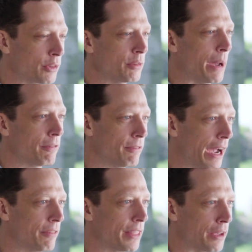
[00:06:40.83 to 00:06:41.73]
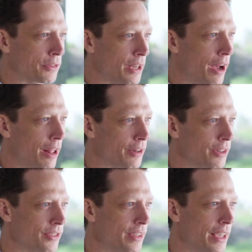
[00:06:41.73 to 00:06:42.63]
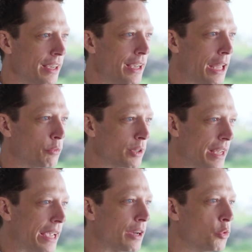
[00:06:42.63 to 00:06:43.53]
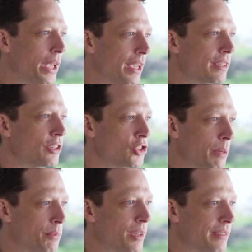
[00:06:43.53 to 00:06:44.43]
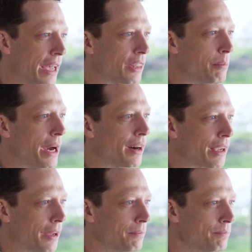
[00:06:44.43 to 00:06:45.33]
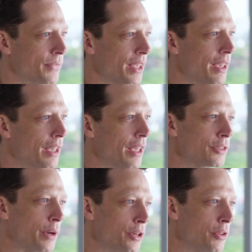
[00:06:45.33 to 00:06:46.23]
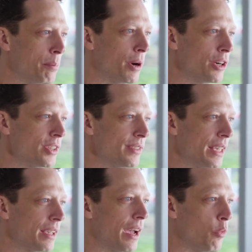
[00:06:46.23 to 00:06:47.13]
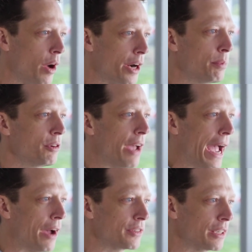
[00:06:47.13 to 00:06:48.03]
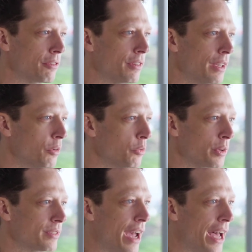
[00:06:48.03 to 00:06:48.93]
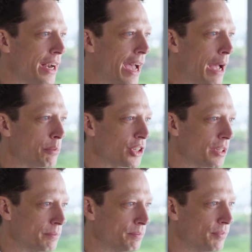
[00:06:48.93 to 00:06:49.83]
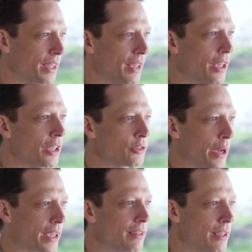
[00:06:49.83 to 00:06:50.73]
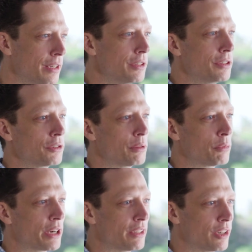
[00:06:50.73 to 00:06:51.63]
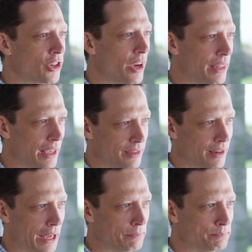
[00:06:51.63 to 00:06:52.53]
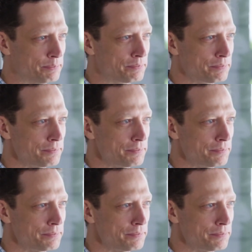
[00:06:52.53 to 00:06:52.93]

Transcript: and was about $5,000 and would take a week to ship to South America. So I knew that purchasing a waterproof housing was not an option. So I continued to do some research on the internet